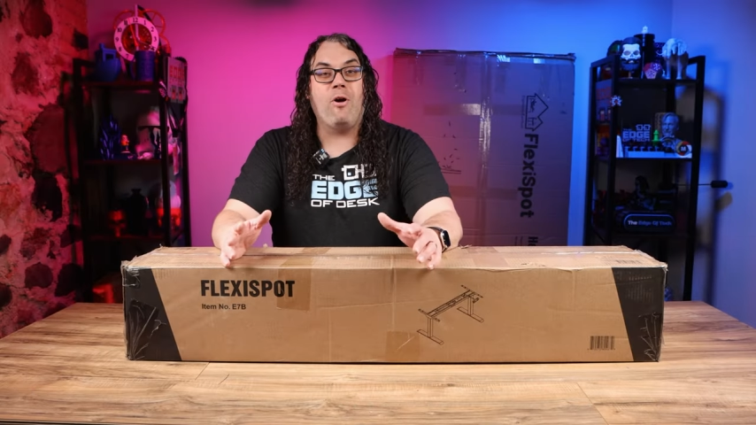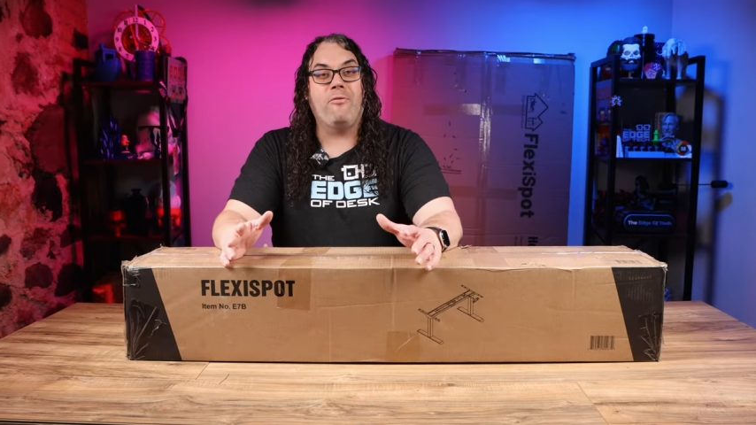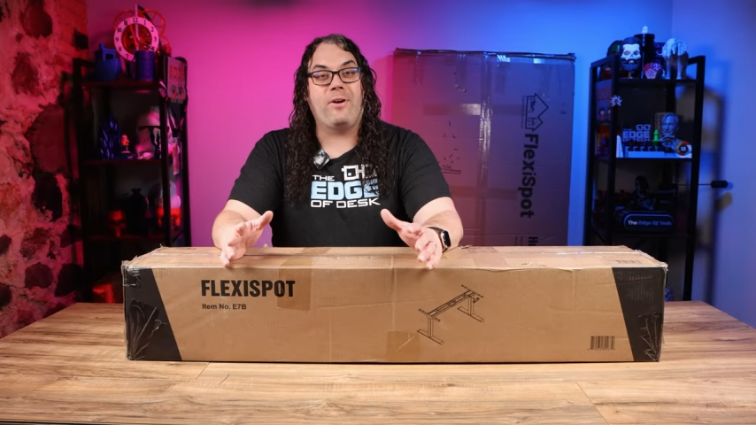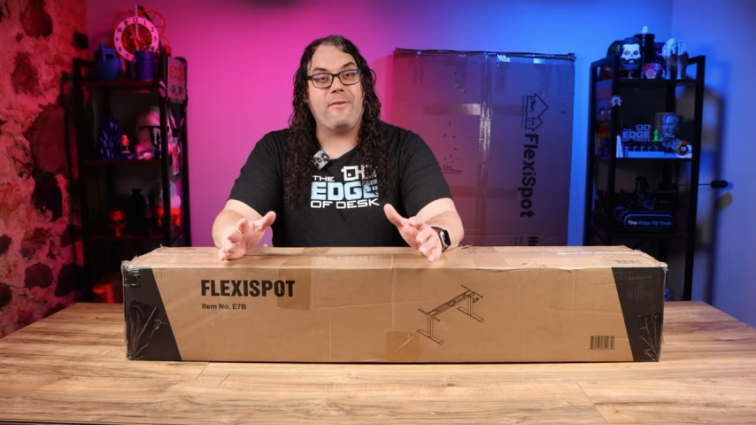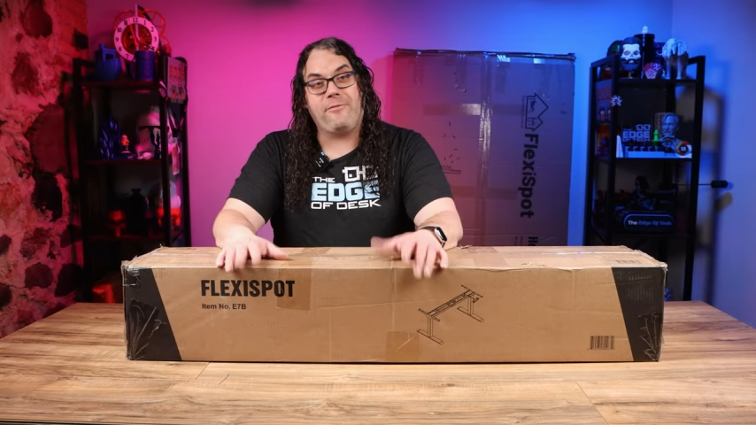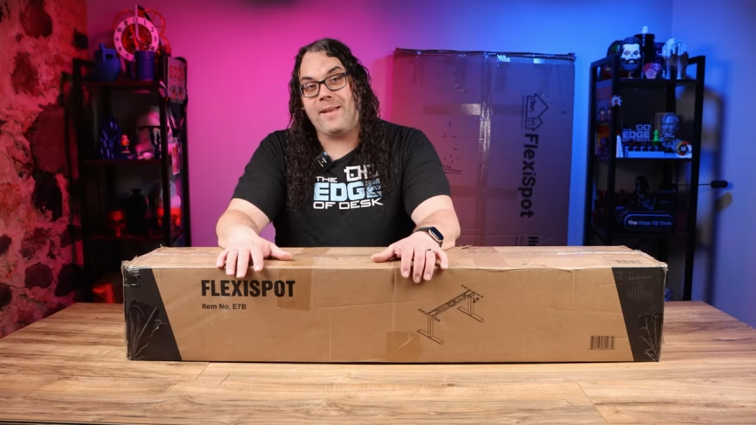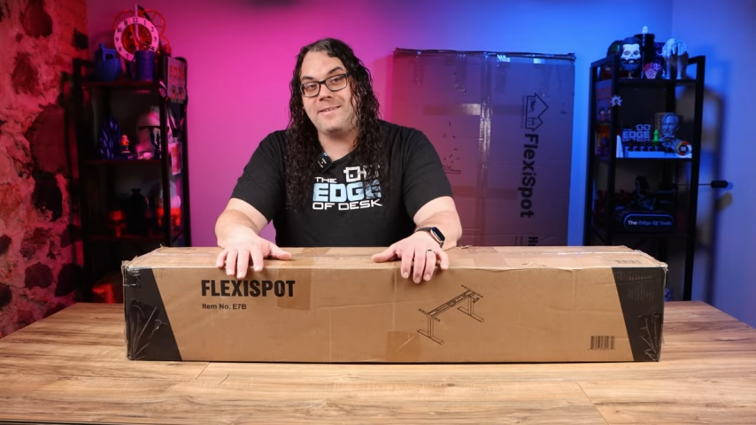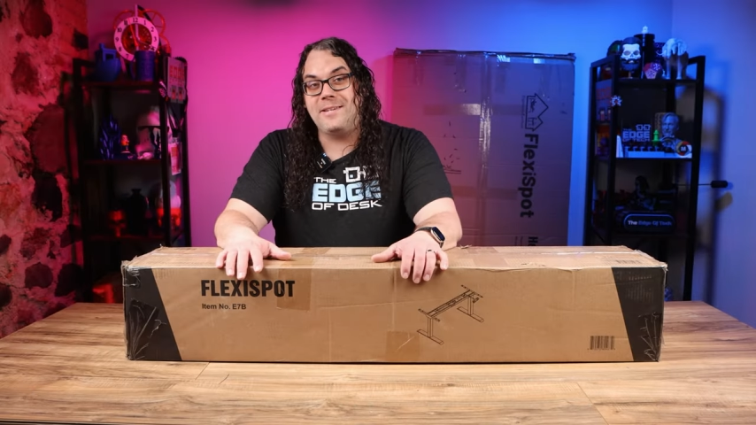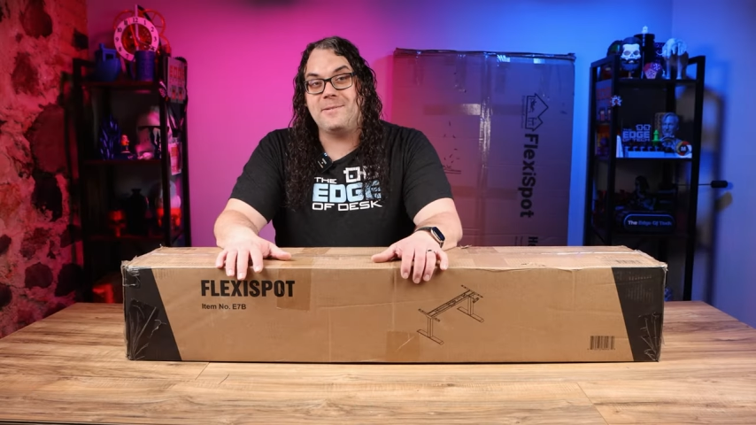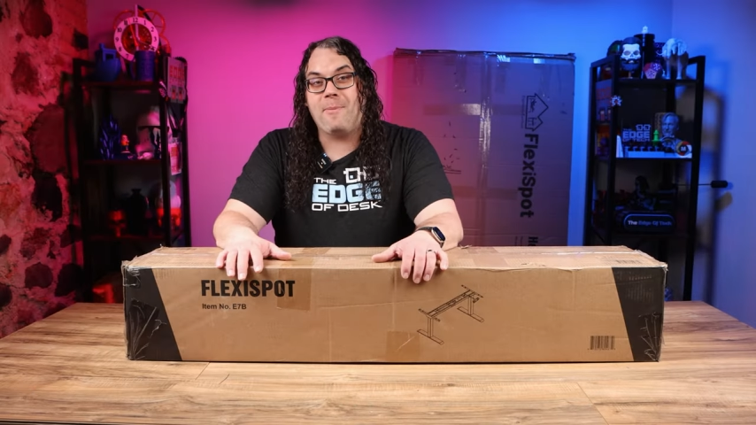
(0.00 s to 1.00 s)
over at
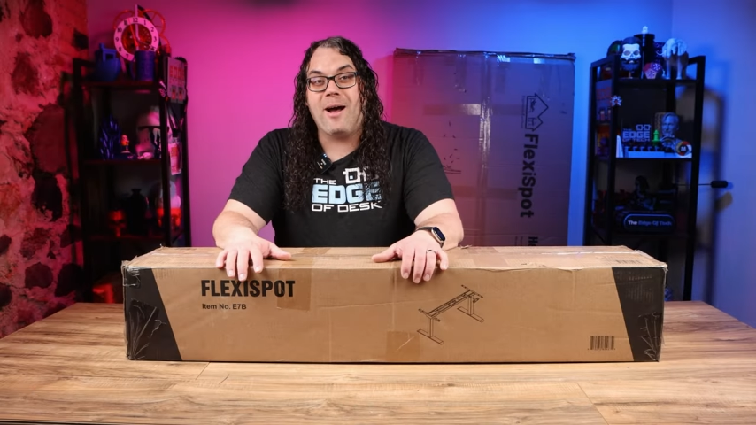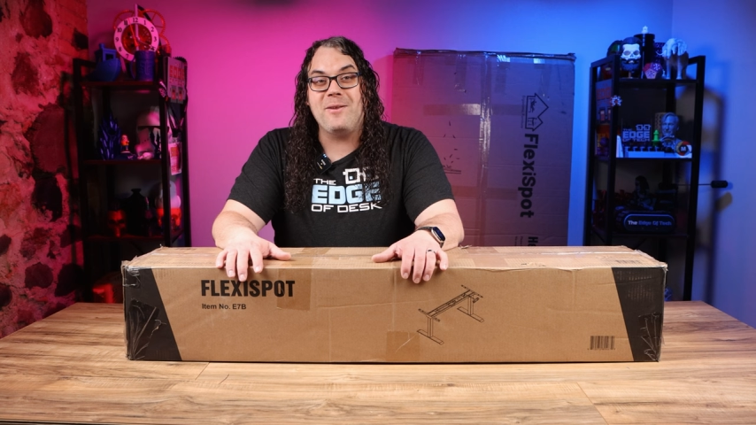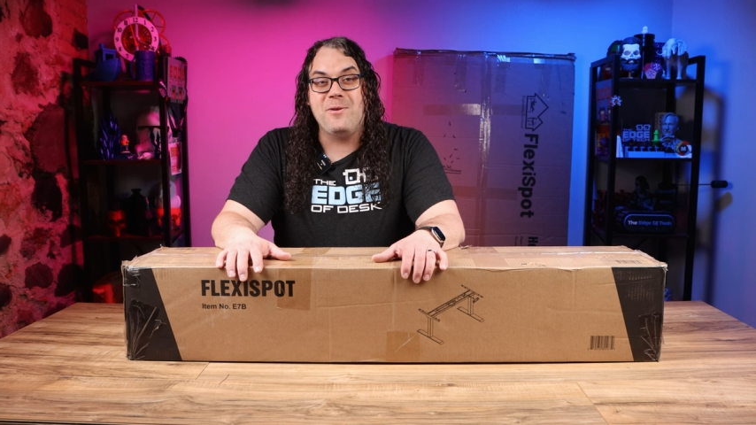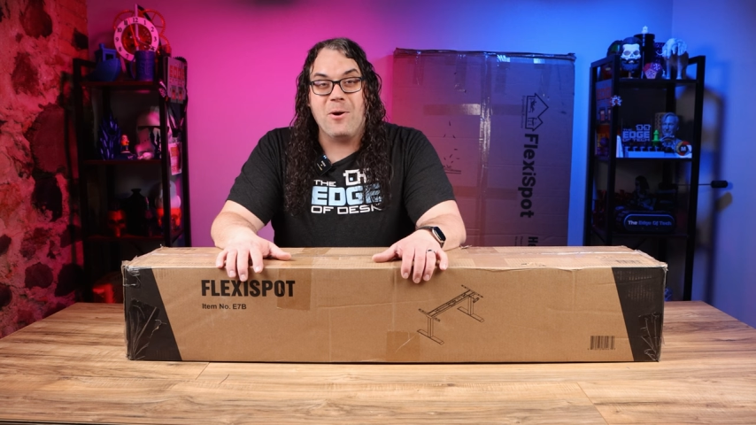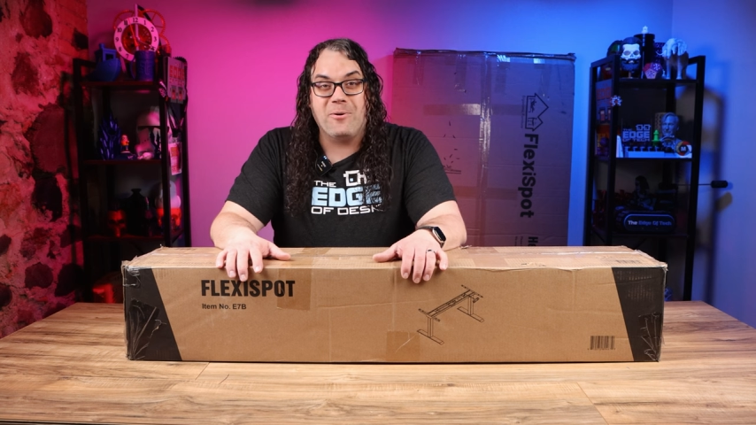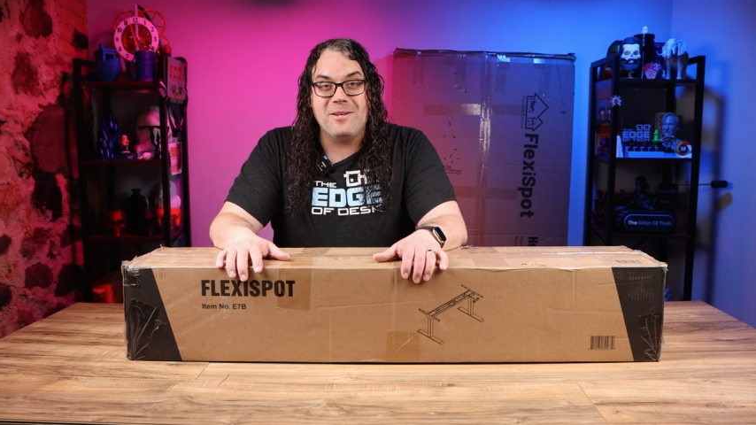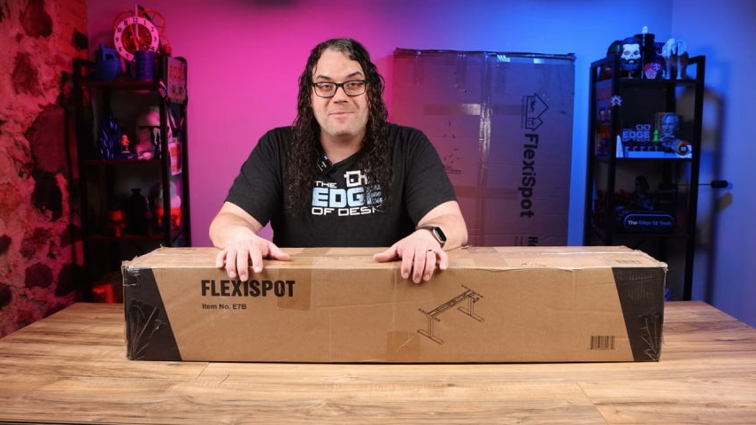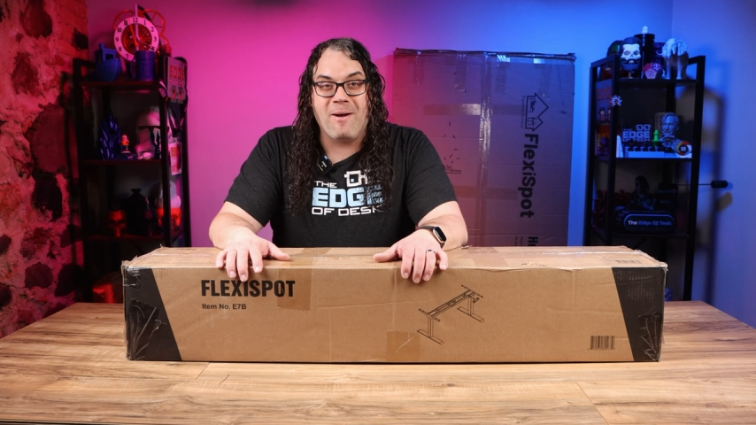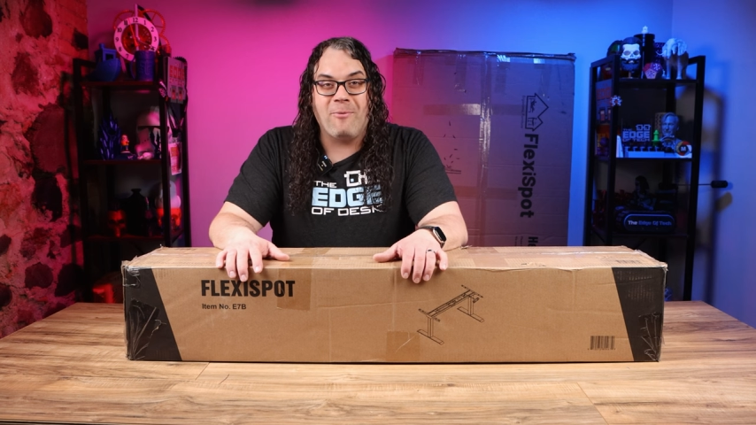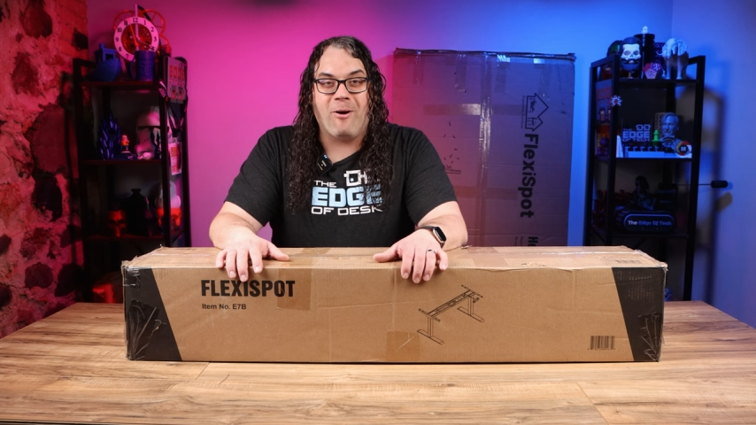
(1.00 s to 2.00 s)
FlexiSpot
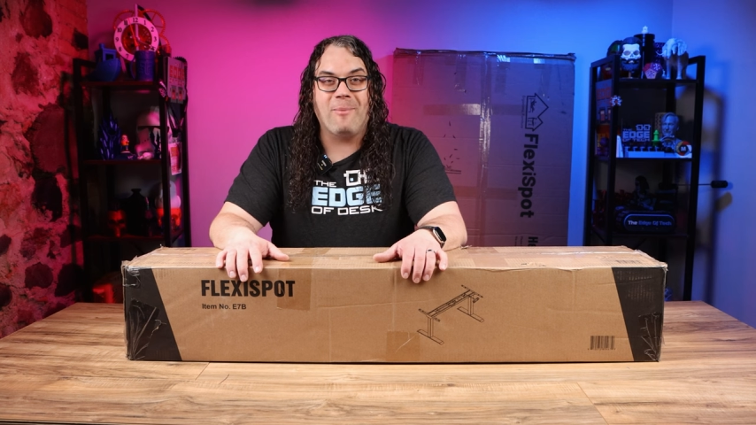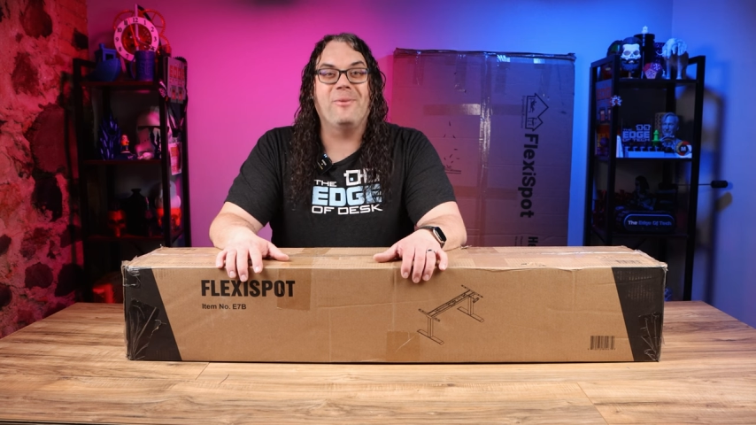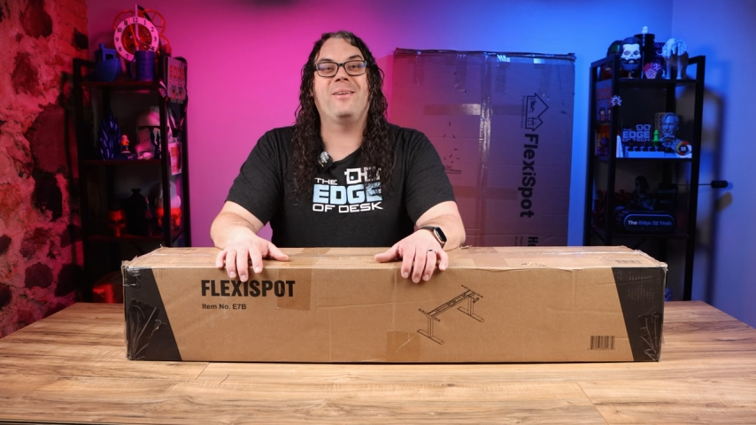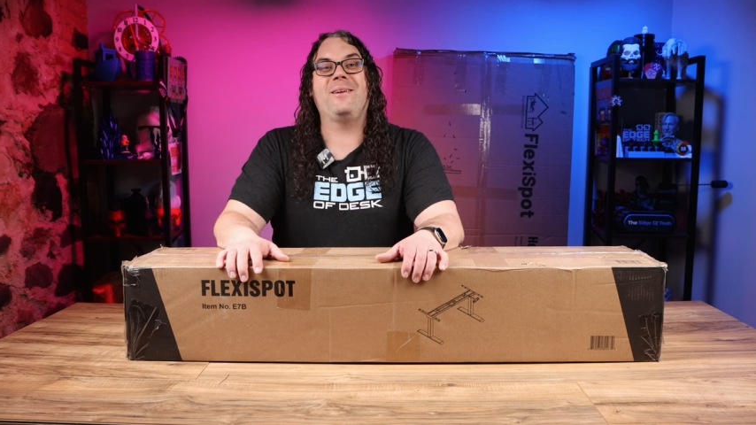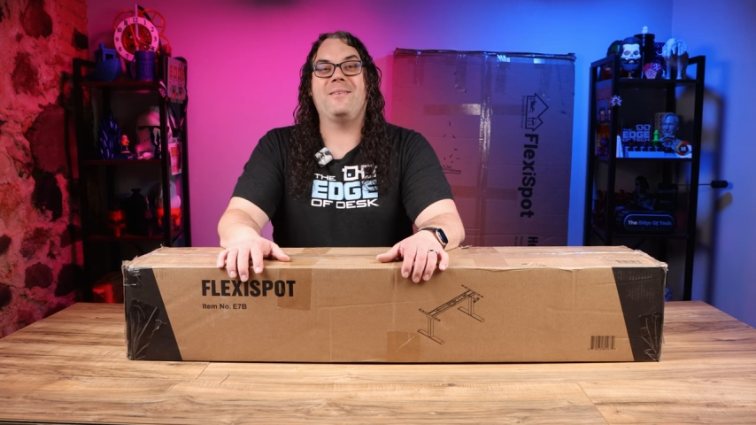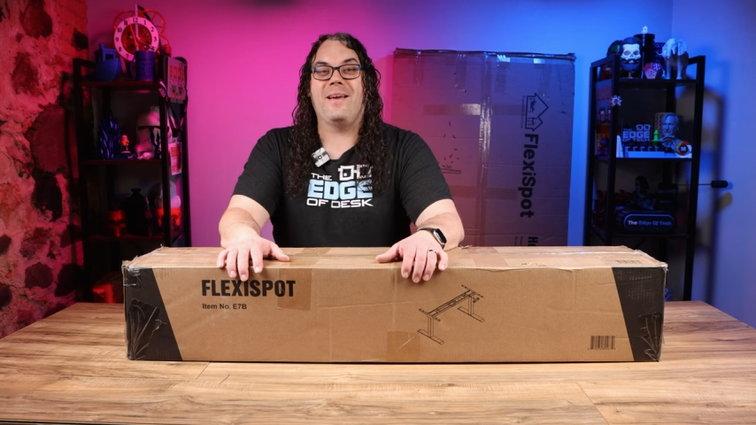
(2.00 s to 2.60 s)
noticed my wobbling